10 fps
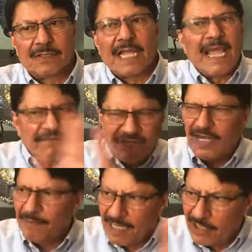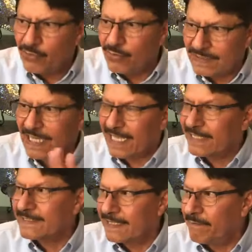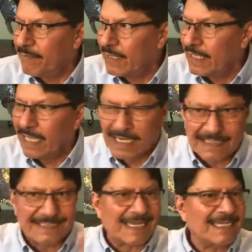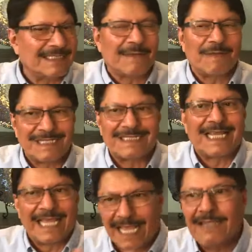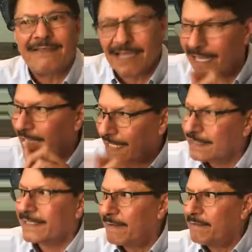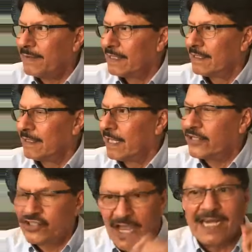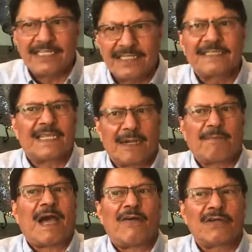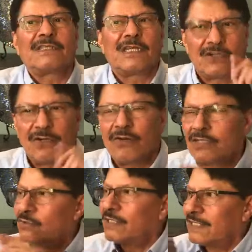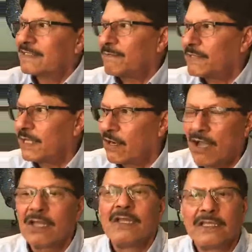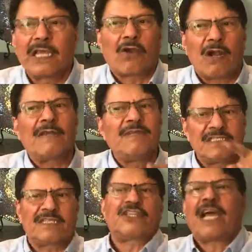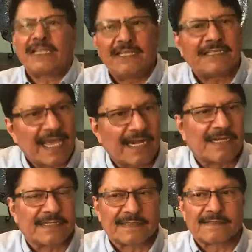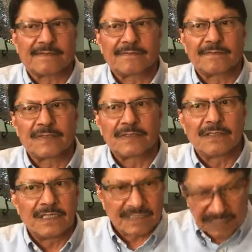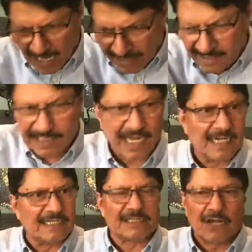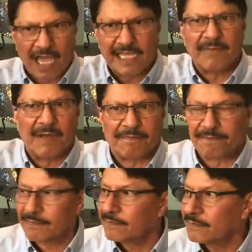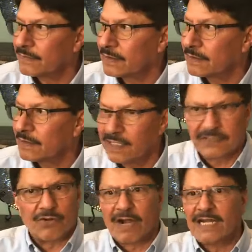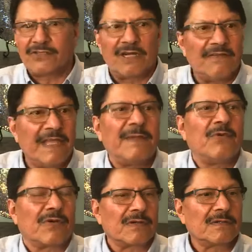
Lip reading: Everybody who is against them and stands up and say anything against them and challenges their power that, look, you did something wrong. They call him, he's a jihadi terrorist. He's a jihadi terrorist. Lock him up. He has no right to live anymore.